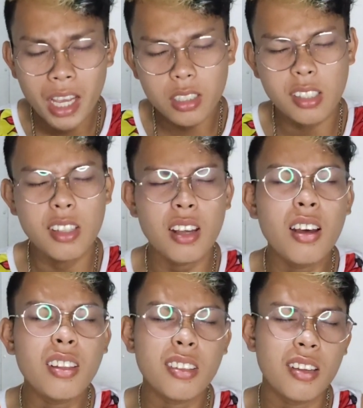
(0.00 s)
It's
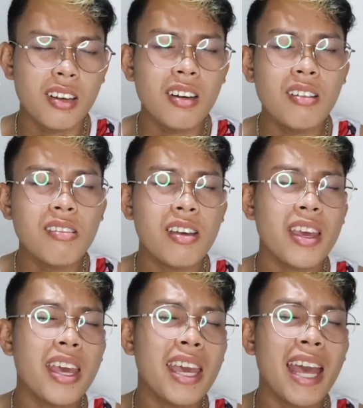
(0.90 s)
not the
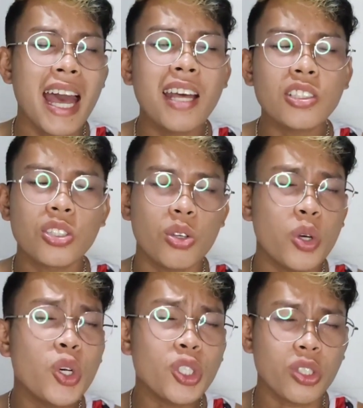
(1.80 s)
way I
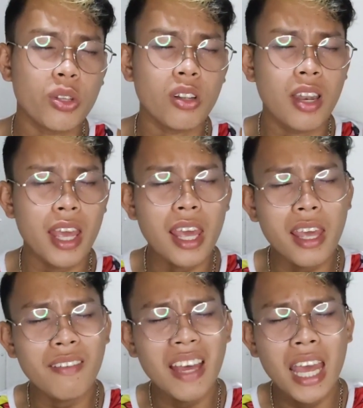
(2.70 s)
choose to
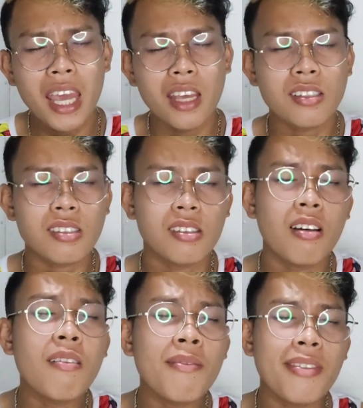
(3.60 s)
live, and
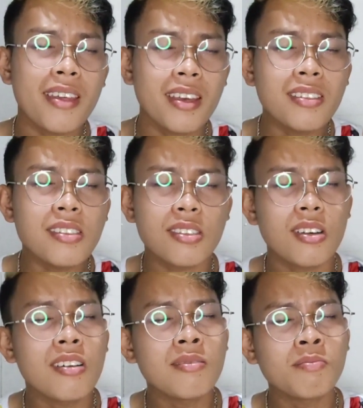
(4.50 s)
something
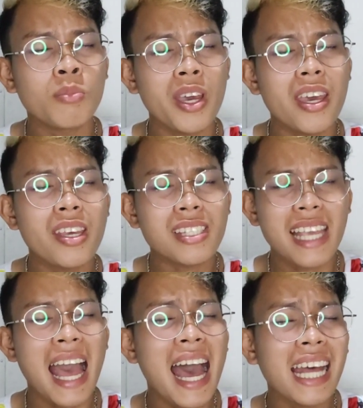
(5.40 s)
somewhere's
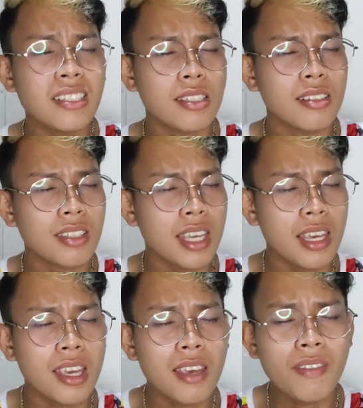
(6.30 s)
got to
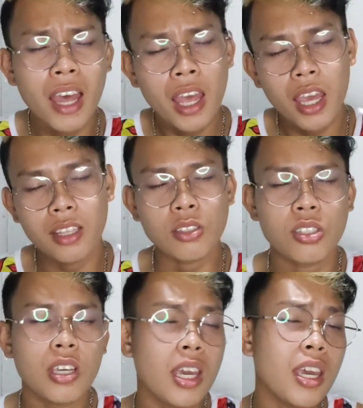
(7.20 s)
give. And
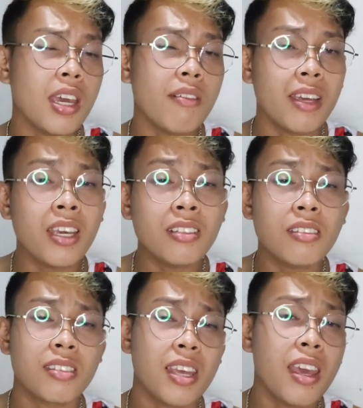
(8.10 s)
sharing
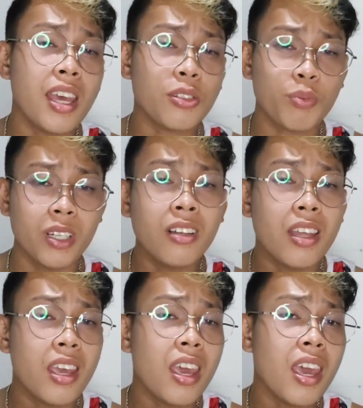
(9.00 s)
this
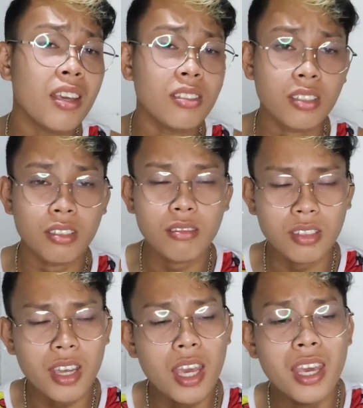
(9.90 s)

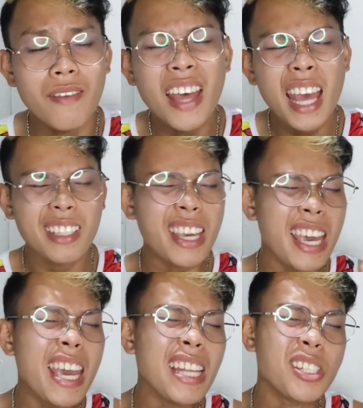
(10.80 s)
relationship
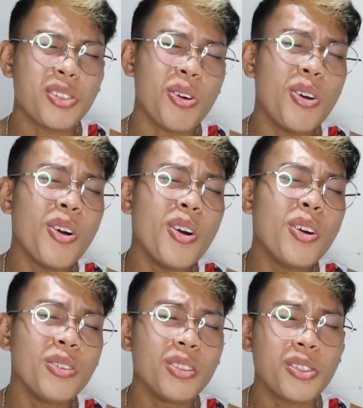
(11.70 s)
gets
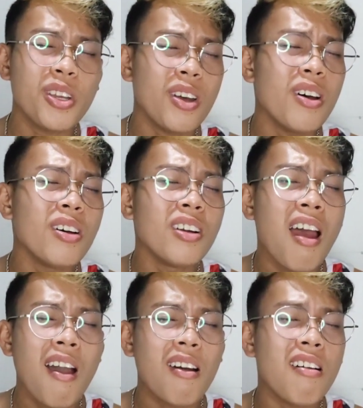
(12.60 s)
older,
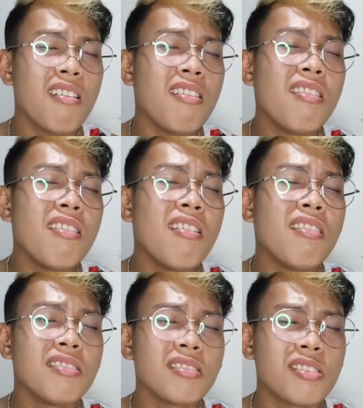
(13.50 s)

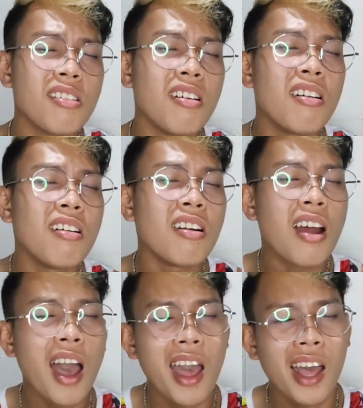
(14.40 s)
older.